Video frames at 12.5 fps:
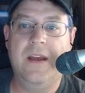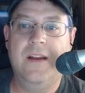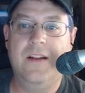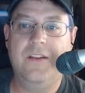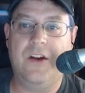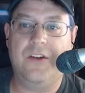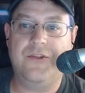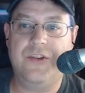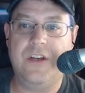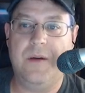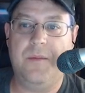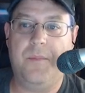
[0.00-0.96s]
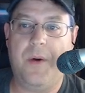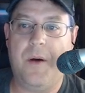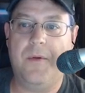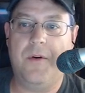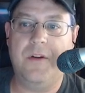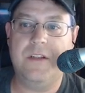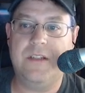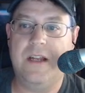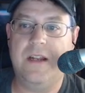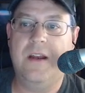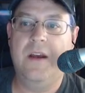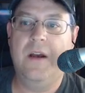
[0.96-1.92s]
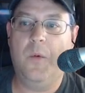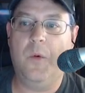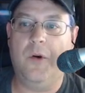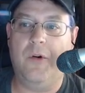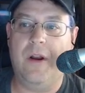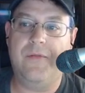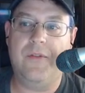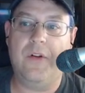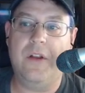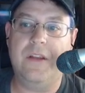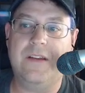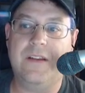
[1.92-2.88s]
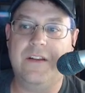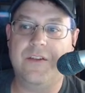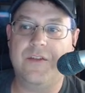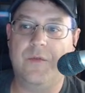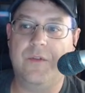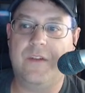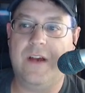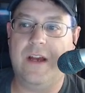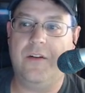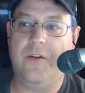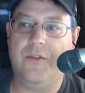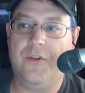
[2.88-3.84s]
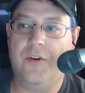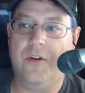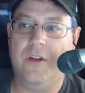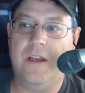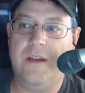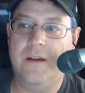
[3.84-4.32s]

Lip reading: Ducks GM Bob Murray said, "We're grateful his condition was diagnosed early